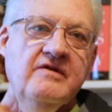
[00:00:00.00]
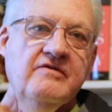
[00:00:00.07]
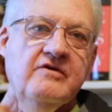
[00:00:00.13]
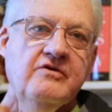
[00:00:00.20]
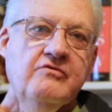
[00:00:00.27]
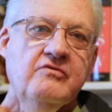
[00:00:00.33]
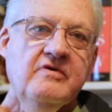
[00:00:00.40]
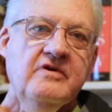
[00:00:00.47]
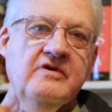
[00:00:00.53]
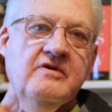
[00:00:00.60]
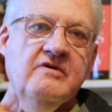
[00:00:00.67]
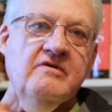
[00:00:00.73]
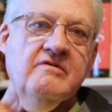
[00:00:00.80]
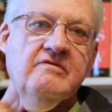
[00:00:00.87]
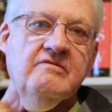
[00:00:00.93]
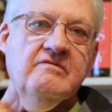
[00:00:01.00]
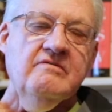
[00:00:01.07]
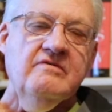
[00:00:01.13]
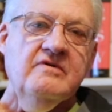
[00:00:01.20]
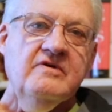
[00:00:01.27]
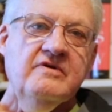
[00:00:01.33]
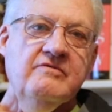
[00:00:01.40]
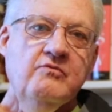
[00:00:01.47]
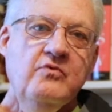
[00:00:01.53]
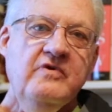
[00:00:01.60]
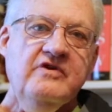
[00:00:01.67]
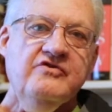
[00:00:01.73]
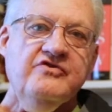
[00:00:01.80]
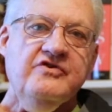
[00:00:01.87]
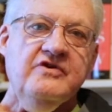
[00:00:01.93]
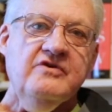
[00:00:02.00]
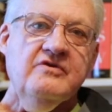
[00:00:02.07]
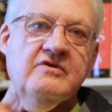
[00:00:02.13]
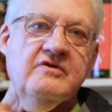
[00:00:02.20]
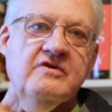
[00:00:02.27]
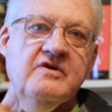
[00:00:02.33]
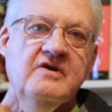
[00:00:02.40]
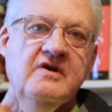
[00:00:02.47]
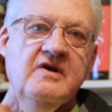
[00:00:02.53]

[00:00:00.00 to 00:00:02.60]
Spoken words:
the grill, the windshield,